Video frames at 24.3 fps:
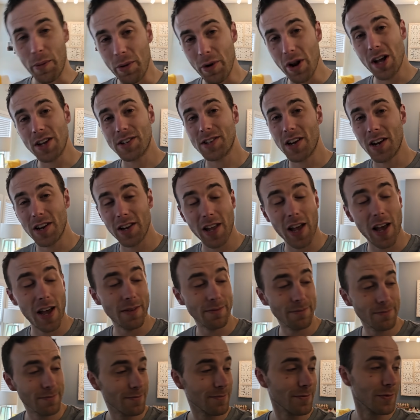we're not done yet.
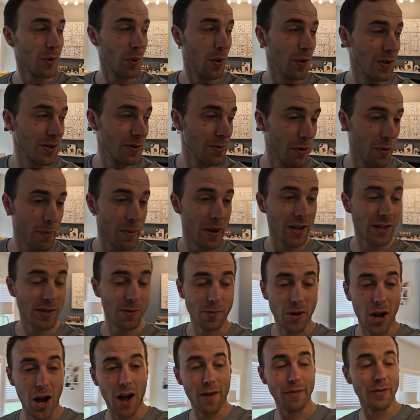Of course, I'm going to make some
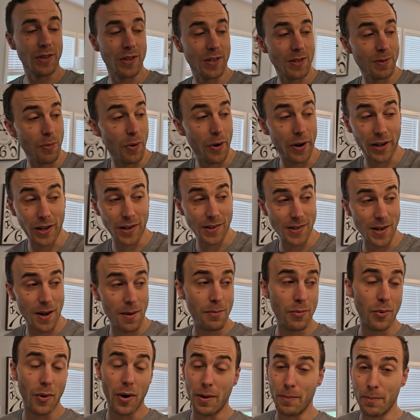coffee this morning at some
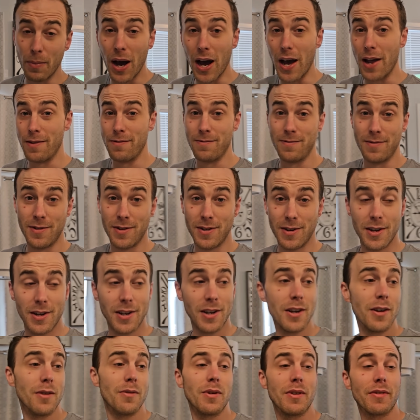point, but
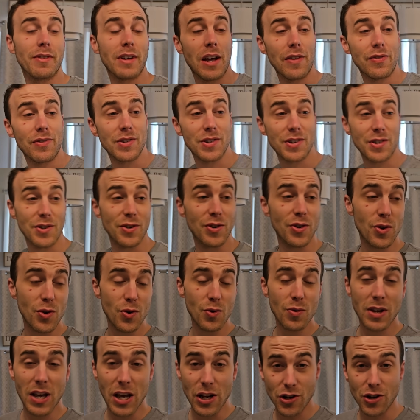we've got this new
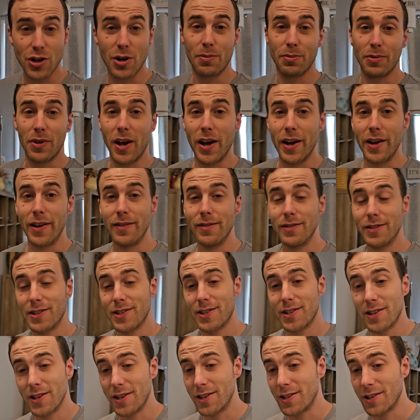kitchen appliance.
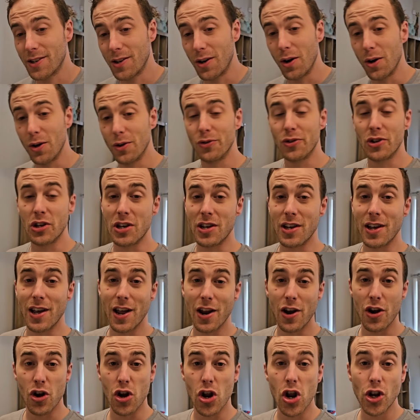It's called the
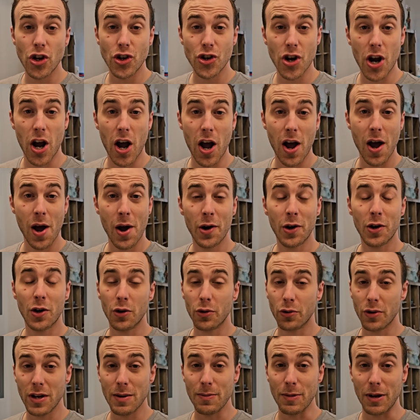Ninja
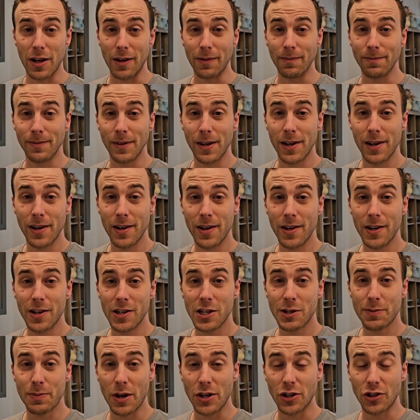Creami.
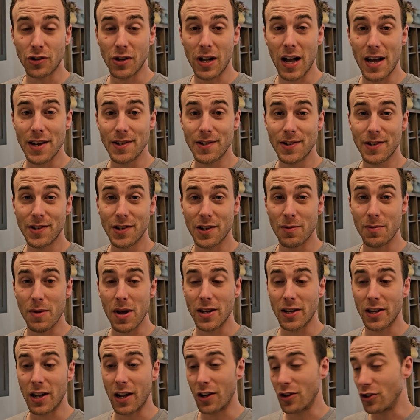Specializes in
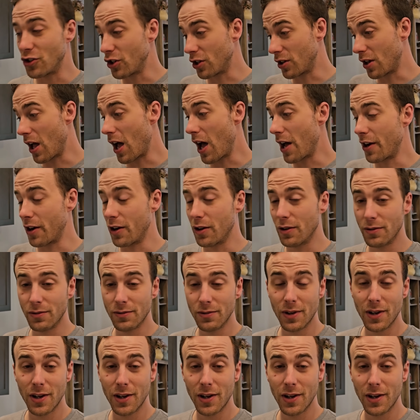making gelato,